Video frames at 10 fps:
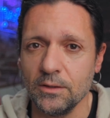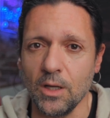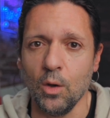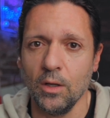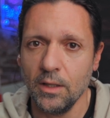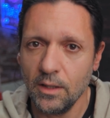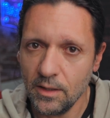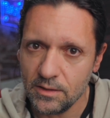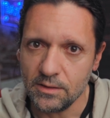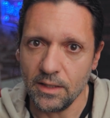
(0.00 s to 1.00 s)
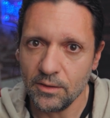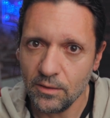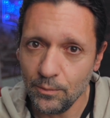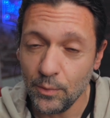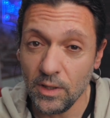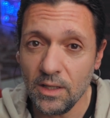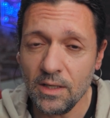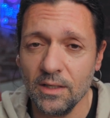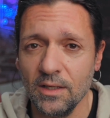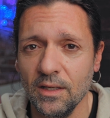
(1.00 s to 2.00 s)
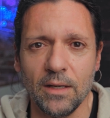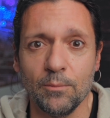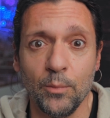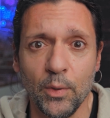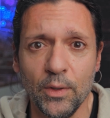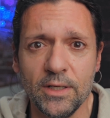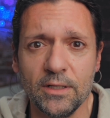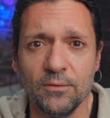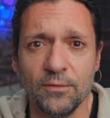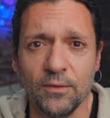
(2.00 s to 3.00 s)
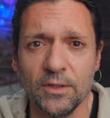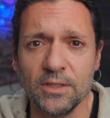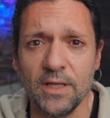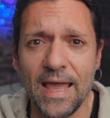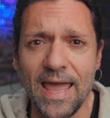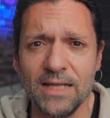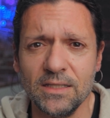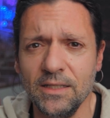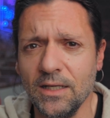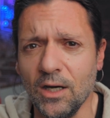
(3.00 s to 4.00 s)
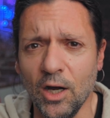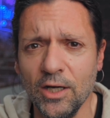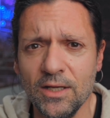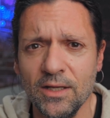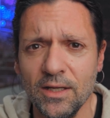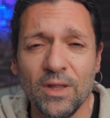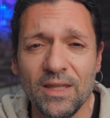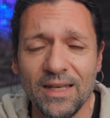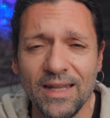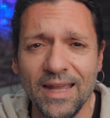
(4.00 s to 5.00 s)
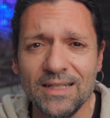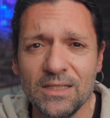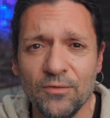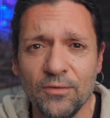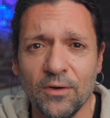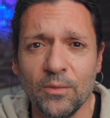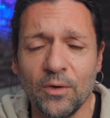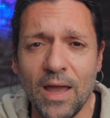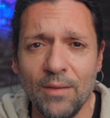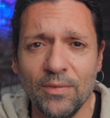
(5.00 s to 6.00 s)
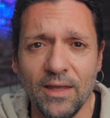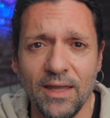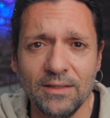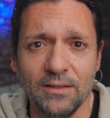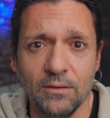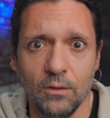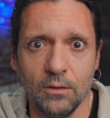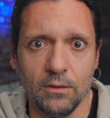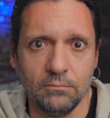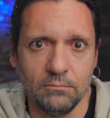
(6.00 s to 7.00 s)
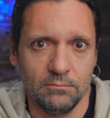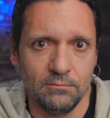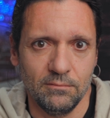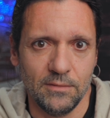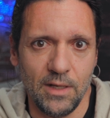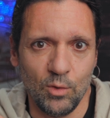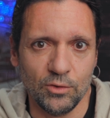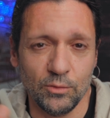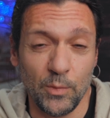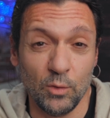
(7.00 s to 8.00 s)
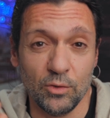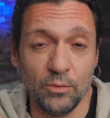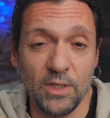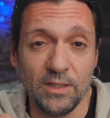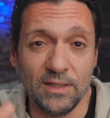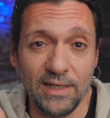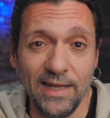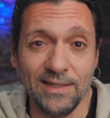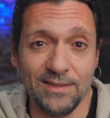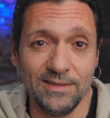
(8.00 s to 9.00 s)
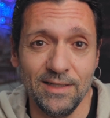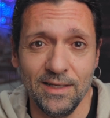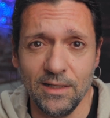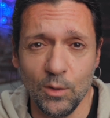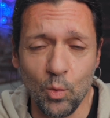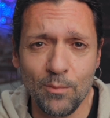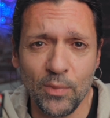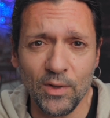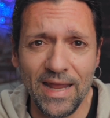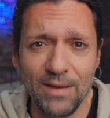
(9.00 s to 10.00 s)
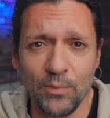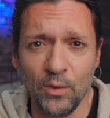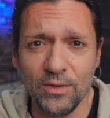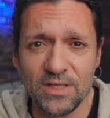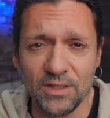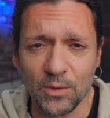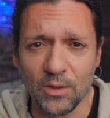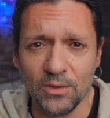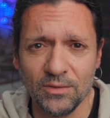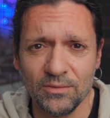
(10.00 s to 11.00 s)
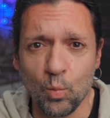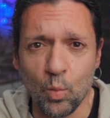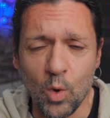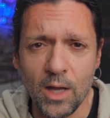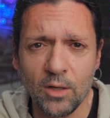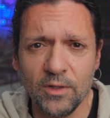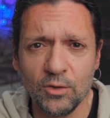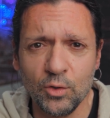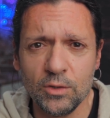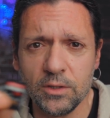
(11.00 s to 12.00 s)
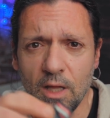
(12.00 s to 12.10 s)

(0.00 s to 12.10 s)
So set it to P, then put the first S D card with the latest firmware update, or that was supposed to be the latest, the one point eight point zero, in one of the two